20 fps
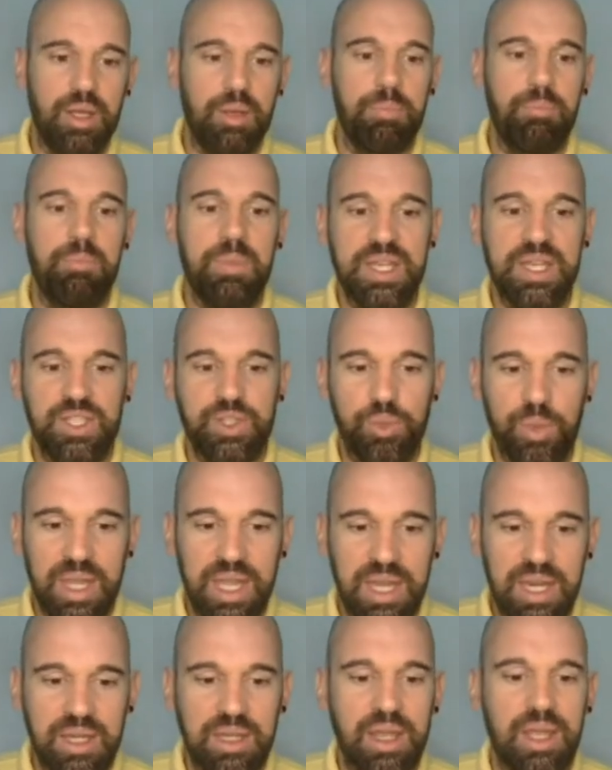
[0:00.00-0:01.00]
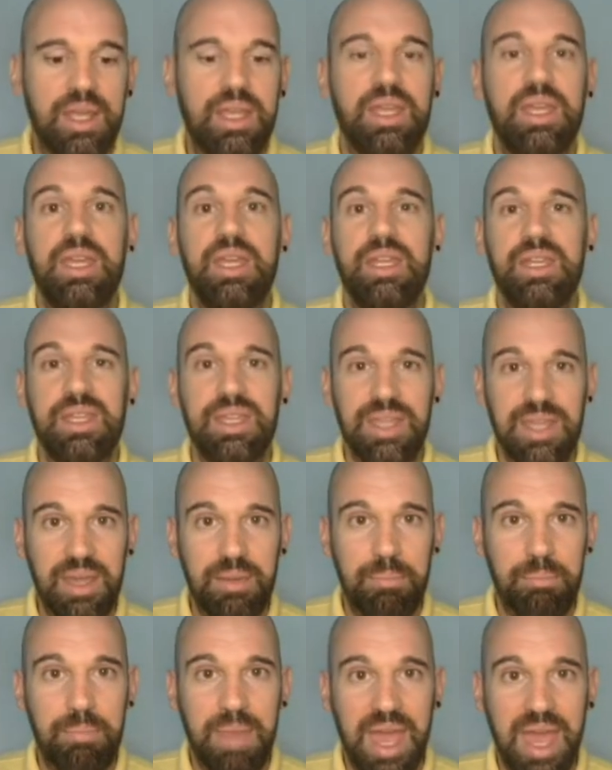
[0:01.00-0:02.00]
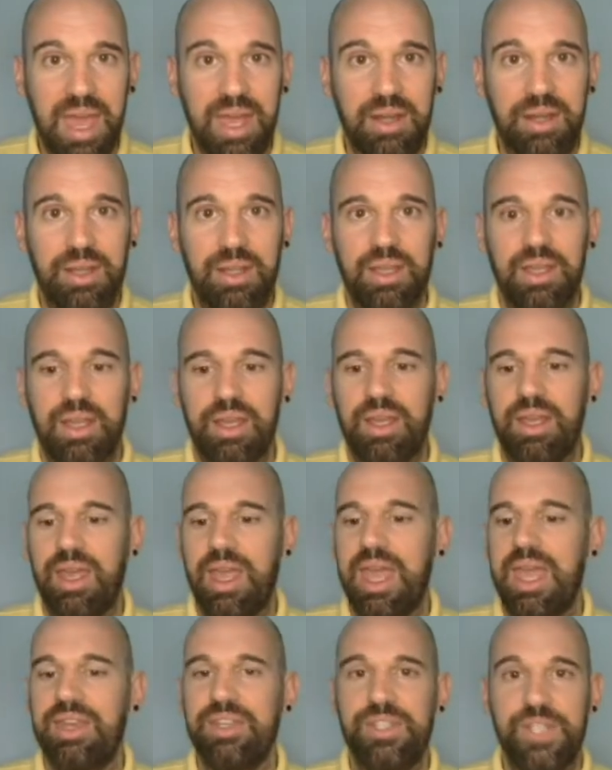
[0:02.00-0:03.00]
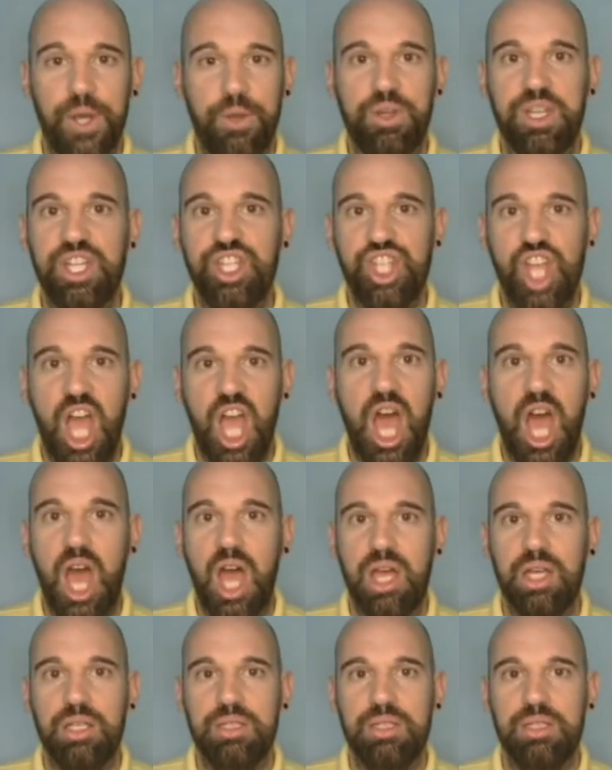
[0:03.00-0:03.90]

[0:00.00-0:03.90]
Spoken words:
between Yip Man and Tony Jaa.